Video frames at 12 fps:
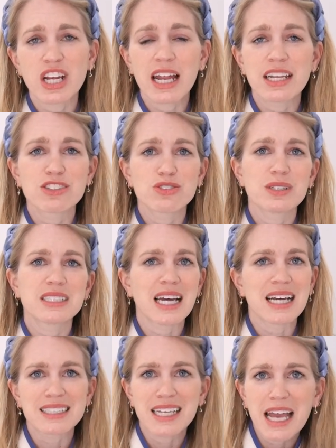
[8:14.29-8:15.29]
chatting to us
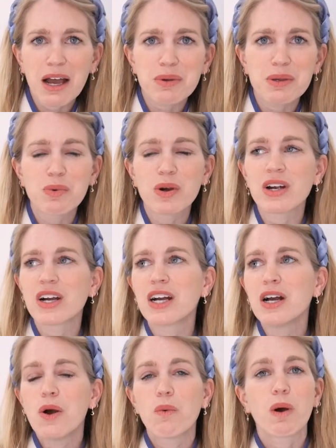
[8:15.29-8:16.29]
asking how we were